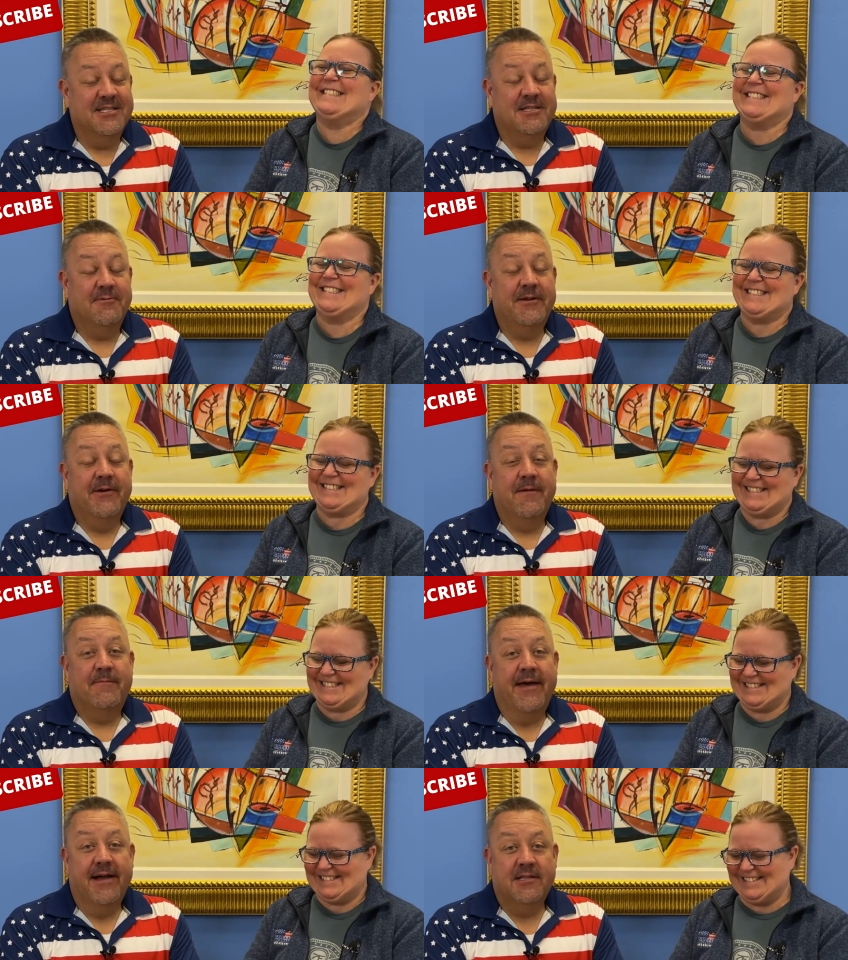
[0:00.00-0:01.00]
Speaker 1: so
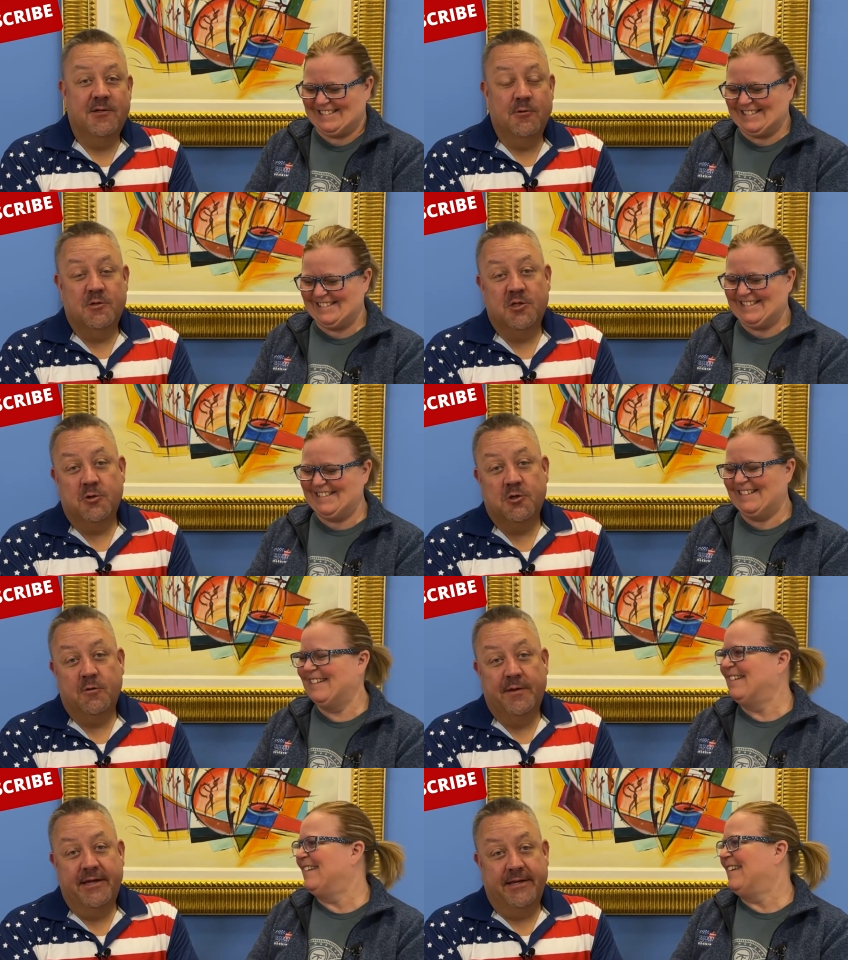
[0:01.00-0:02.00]
anyway, back to
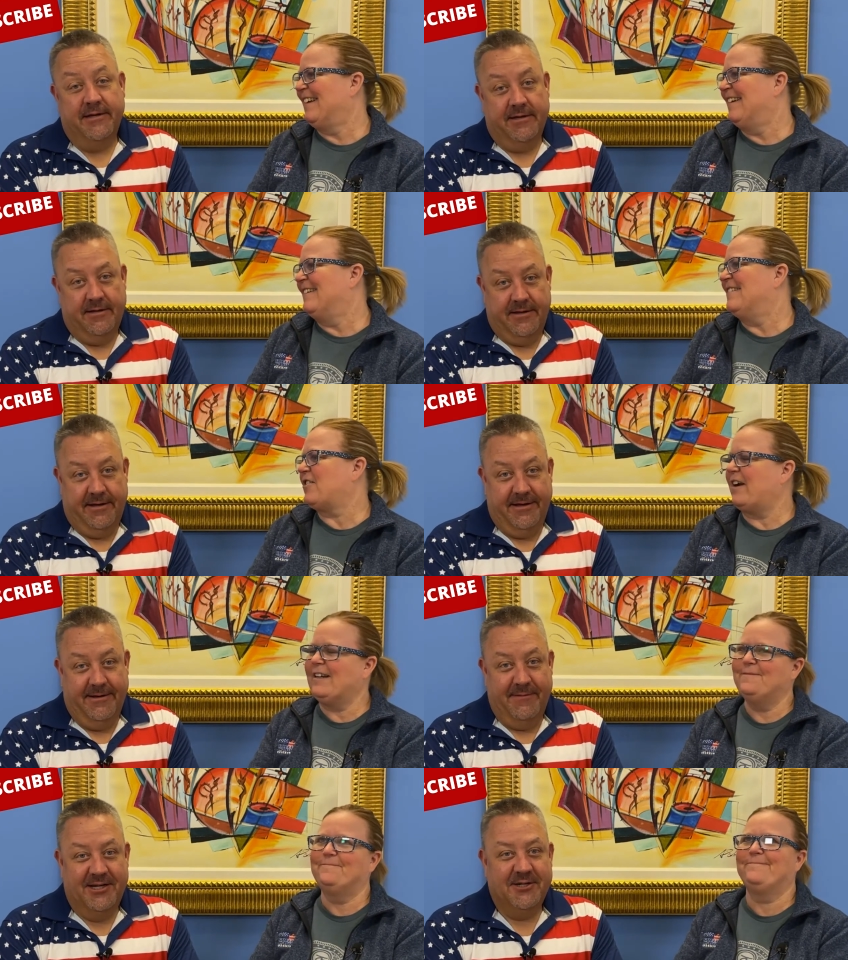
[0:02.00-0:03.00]
social media.
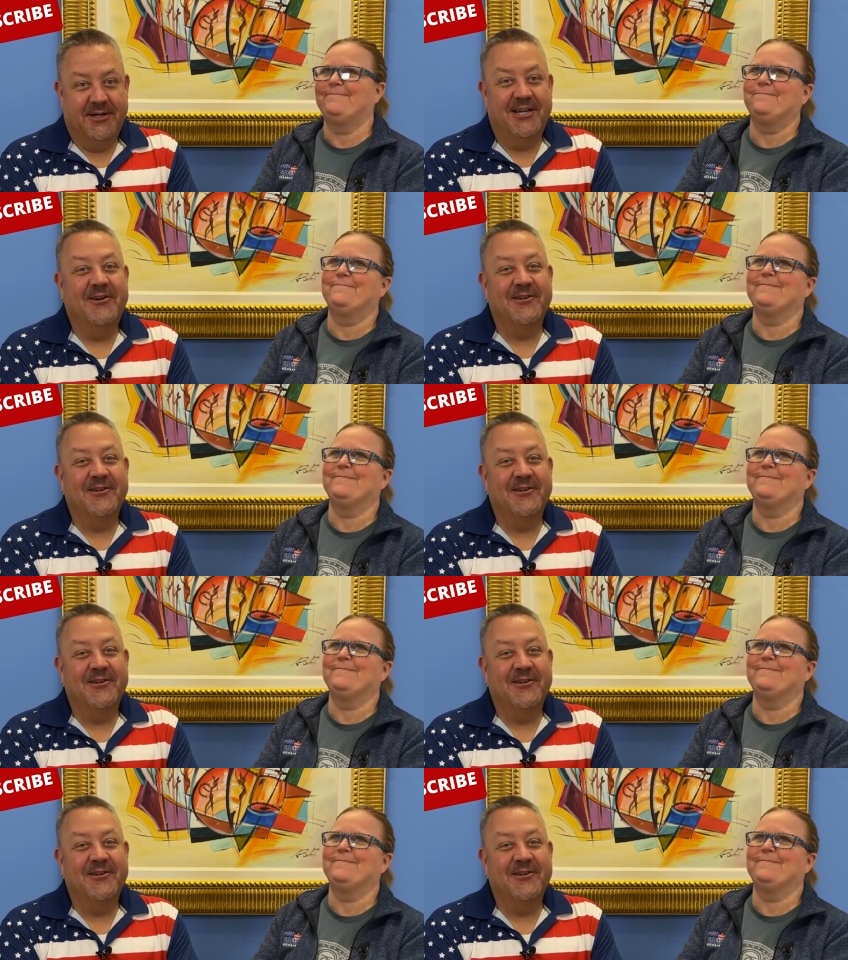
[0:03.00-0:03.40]
Uh, make sure you